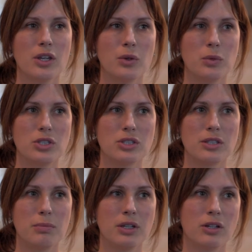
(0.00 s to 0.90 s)
which
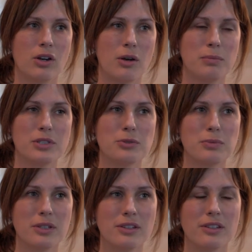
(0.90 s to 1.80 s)
is a big
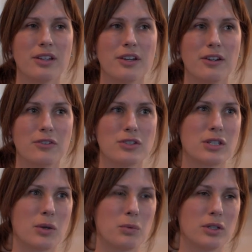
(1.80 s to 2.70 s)
accomplishment for
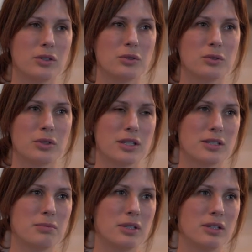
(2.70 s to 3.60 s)
someone who
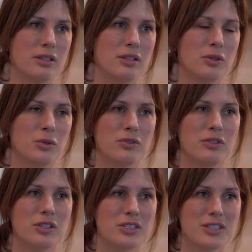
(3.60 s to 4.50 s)
has been in the
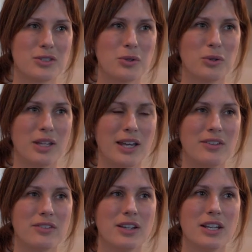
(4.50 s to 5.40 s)
orphanage his whole
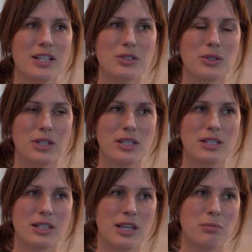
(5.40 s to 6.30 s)
life. So
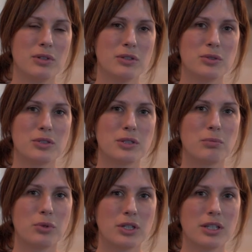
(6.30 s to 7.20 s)
he's able to
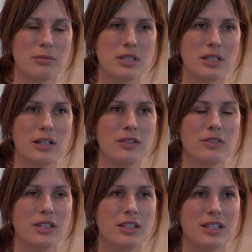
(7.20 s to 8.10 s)
support himself.
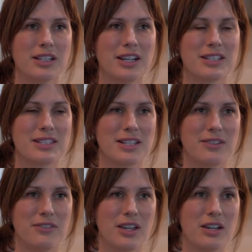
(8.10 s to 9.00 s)
He has
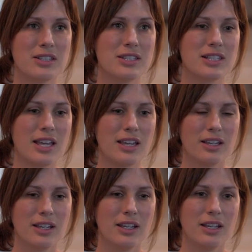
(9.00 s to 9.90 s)
a fiance,
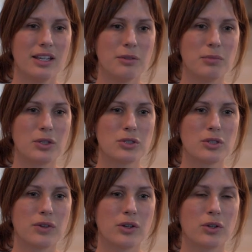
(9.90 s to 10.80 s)
and because
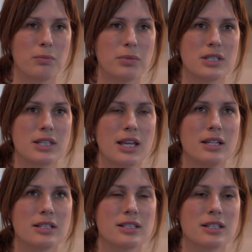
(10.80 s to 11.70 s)
of our
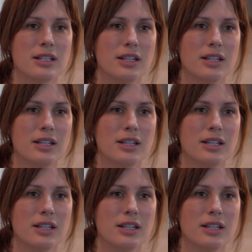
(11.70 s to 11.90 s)
prosthetics,